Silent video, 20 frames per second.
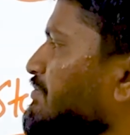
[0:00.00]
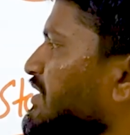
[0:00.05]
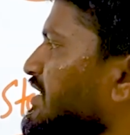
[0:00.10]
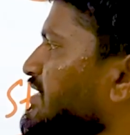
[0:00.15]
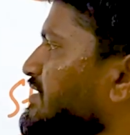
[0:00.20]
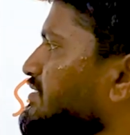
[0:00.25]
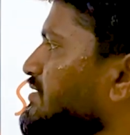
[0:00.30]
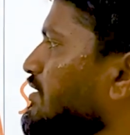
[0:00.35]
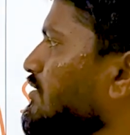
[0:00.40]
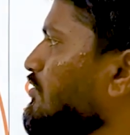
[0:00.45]

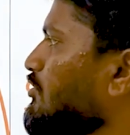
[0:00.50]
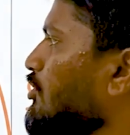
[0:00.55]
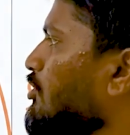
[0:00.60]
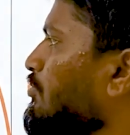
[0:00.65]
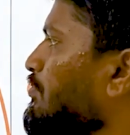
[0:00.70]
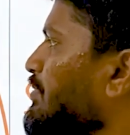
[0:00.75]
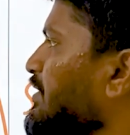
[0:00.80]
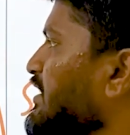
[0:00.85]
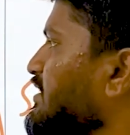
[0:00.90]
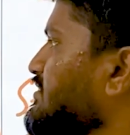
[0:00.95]
beings are
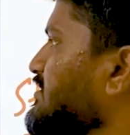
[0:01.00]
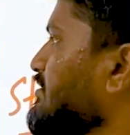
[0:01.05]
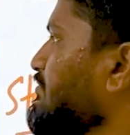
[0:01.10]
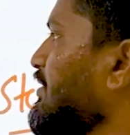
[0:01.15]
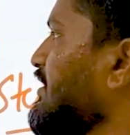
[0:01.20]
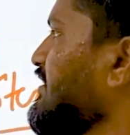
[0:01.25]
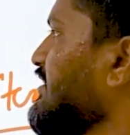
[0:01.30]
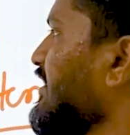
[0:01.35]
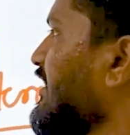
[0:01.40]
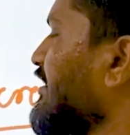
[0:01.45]
complex and
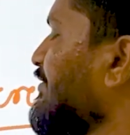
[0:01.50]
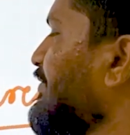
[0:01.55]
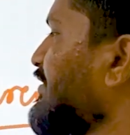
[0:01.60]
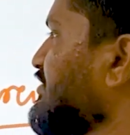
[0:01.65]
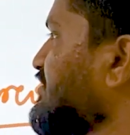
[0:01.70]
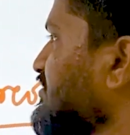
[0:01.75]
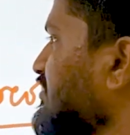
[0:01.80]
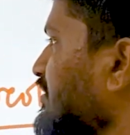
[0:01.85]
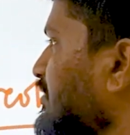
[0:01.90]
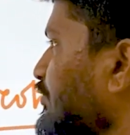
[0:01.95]

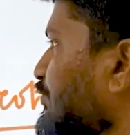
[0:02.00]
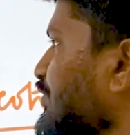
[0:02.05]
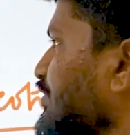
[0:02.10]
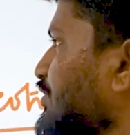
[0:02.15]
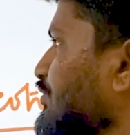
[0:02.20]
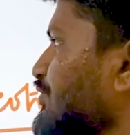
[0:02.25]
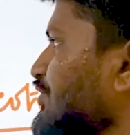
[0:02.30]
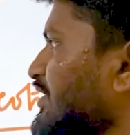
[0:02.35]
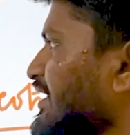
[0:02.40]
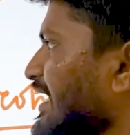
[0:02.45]
multidimensional with
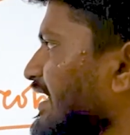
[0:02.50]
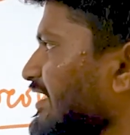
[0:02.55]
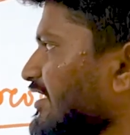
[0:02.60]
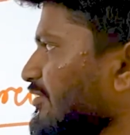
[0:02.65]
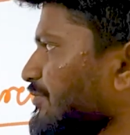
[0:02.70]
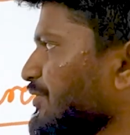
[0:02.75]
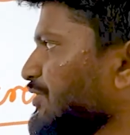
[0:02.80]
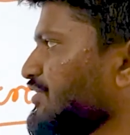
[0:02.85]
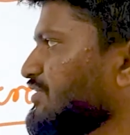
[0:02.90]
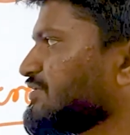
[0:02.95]
unique
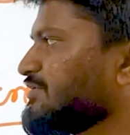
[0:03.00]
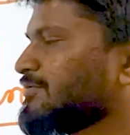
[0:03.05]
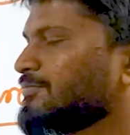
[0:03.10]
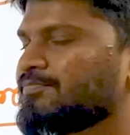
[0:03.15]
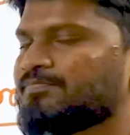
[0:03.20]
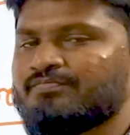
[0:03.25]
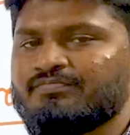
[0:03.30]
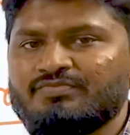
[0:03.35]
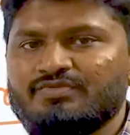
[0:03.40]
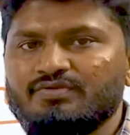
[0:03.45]
attributes.
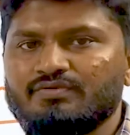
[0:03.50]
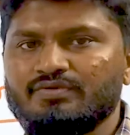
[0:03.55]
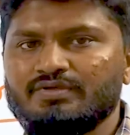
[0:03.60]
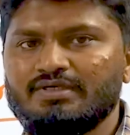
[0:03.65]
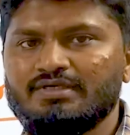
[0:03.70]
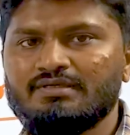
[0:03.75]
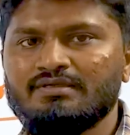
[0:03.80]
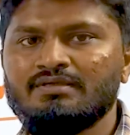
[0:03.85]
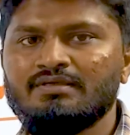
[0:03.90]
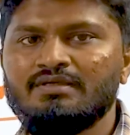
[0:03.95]

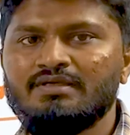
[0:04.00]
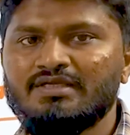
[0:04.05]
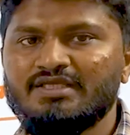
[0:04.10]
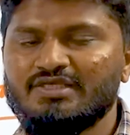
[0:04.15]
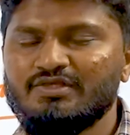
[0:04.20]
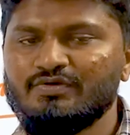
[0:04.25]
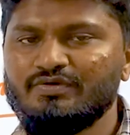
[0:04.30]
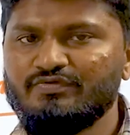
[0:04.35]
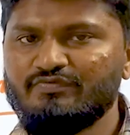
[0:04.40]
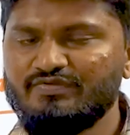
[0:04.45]
Okay,
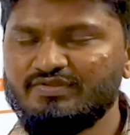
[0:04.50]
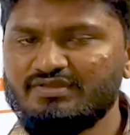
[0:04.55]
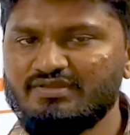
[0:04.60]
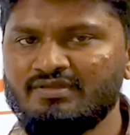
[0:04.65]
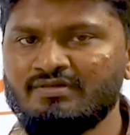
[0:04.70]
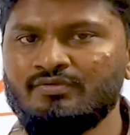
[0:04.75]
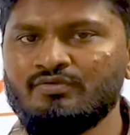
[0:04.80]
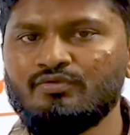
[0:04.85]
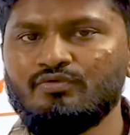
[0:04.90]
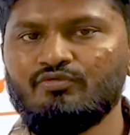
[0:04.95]
even
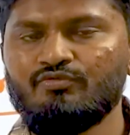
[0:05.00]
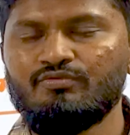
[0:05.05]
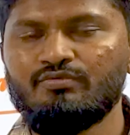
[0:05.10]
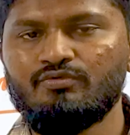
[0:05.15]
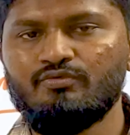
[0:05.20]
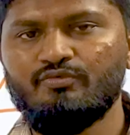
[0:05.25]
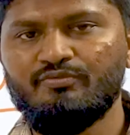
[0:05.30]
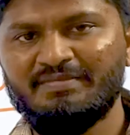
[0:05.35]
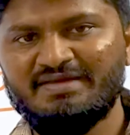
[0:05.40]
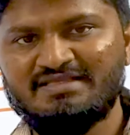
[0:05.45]
within
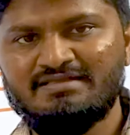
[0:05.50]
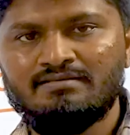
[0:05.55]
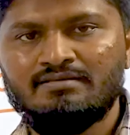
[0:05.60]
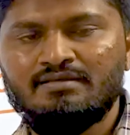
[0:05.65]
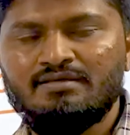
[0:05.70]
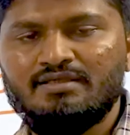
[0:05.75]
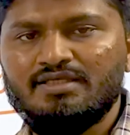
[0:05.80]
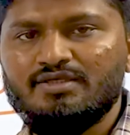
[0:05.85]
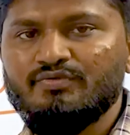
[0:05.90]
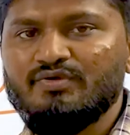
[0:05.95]
women,
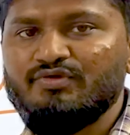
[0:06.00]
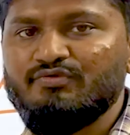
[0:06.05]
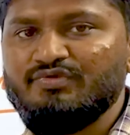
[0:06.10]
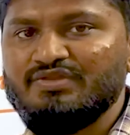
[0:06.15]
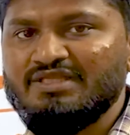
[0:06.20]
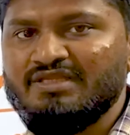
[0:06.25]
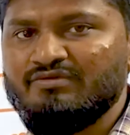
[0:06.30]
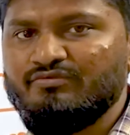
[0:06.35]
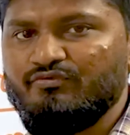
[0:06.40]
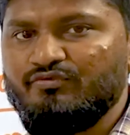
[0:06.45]
even
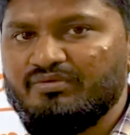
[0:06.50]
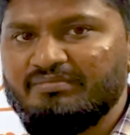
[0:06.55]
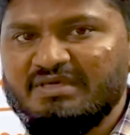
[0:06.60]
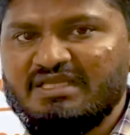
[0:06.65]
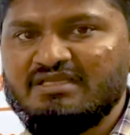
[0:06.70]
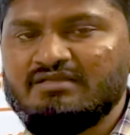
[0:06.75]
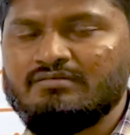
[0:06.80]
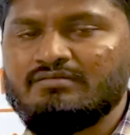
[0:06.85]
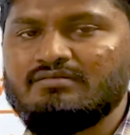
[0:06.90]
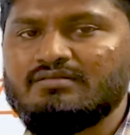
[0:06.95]
within
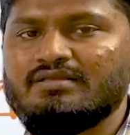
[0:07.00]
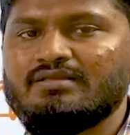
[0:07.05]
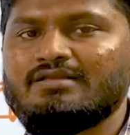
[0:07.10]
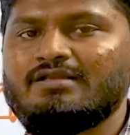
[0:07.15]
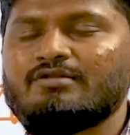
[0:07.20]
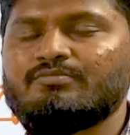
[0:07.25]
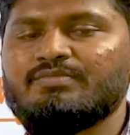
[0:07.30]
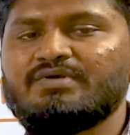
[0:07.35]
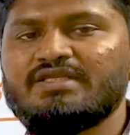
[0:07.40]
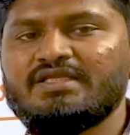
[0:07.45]
women, there
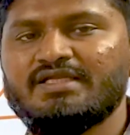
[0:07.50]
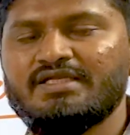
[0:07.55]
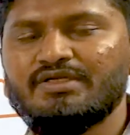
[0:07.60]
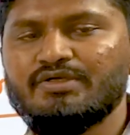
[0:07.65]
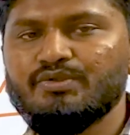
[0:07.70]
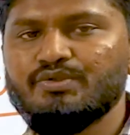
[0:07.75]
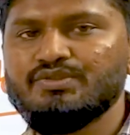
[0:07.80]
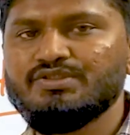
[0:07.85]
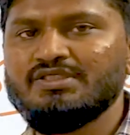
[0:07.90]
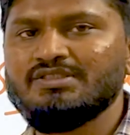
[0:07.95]
are many
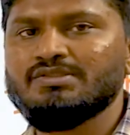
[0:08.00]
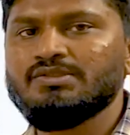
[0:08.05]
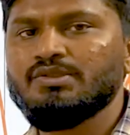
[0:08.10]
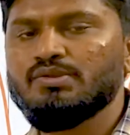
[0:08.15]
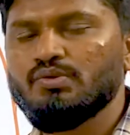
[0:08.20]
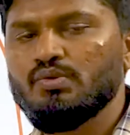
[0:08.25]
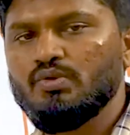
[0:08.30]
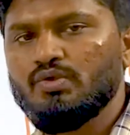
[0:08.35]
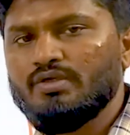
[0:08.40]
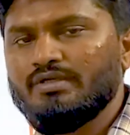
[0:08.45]
individuals
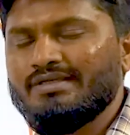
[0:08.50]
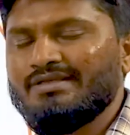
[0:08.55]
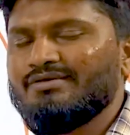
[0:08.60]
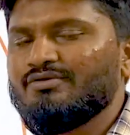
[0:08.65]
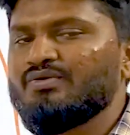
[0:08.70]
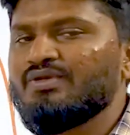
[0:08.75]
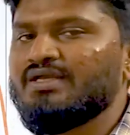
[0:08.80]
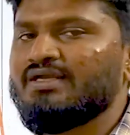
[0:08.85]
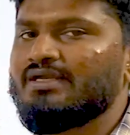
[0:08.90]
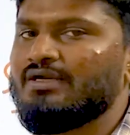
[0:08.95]
who are
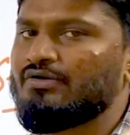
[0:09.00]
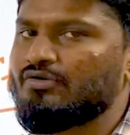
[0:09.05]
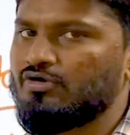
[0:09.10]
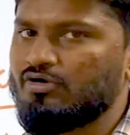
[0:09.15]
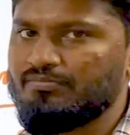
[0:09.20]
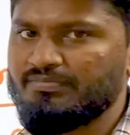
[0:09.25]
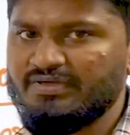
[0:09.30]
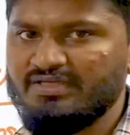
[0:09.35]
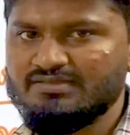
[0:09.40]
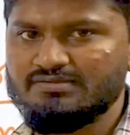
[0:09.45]
unique and
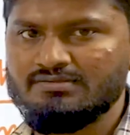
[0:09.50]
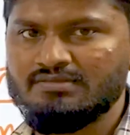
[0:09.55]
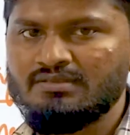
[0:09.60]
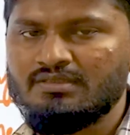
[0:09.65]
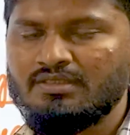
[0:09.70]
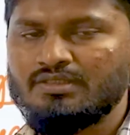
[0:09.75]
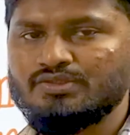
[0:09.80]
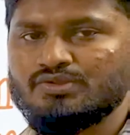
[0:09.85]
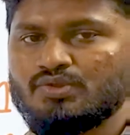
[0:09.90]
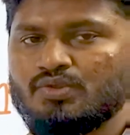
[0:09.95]
complex.
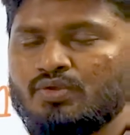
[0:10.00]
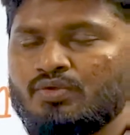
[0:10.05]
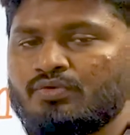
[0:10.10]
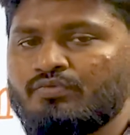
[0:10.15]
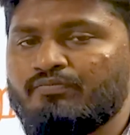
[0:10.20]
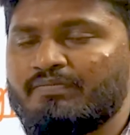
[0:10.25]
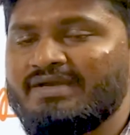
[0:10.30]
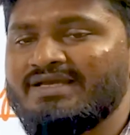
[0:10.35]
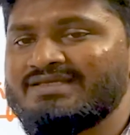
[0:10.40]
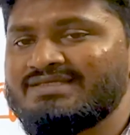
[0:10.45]
So
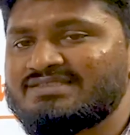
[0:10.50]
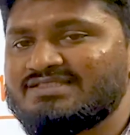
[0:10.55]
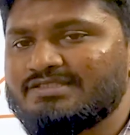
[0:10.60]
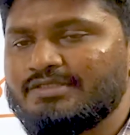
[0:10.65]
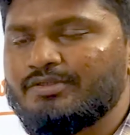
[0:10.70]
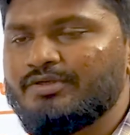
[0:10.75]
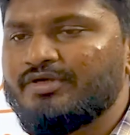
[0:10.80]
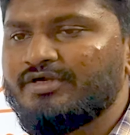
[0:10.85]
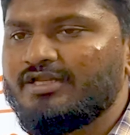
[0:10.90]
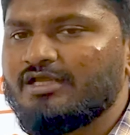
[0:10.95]
by
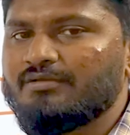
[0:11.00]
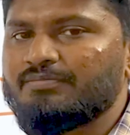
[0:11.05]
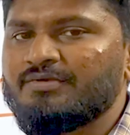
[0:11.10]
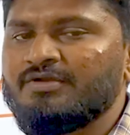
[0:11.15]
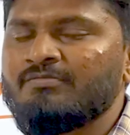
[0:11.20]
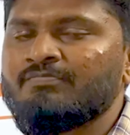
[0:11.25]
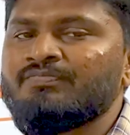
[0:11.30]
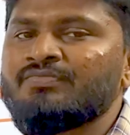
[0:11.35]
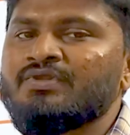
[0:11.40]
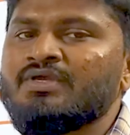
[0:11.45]

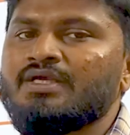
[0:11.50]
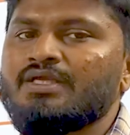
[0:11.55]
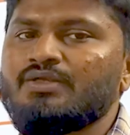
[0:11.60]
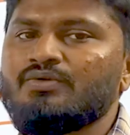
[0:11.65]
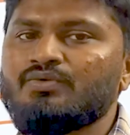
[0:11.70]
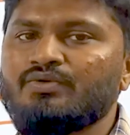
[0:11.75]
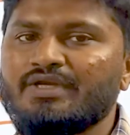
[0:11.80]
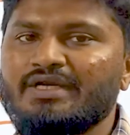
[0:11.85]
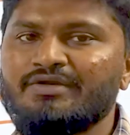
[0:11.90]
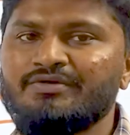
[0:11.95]
stereotyping,
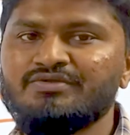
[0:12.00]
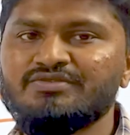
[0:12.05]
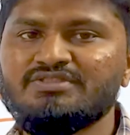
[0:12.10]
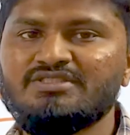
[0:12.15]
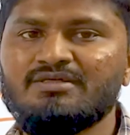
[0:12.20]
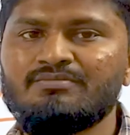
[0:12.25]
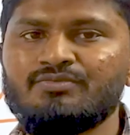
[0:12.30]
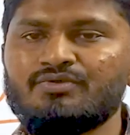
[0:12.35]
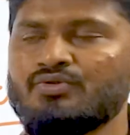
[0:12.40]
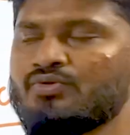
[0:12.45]
you reduce
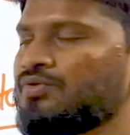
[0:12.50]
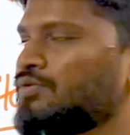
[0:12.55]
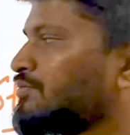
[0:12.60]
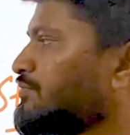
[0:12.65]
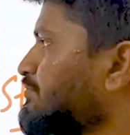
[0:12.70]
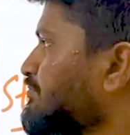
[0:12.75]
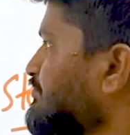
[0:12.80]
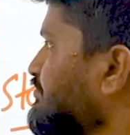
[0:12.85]
them to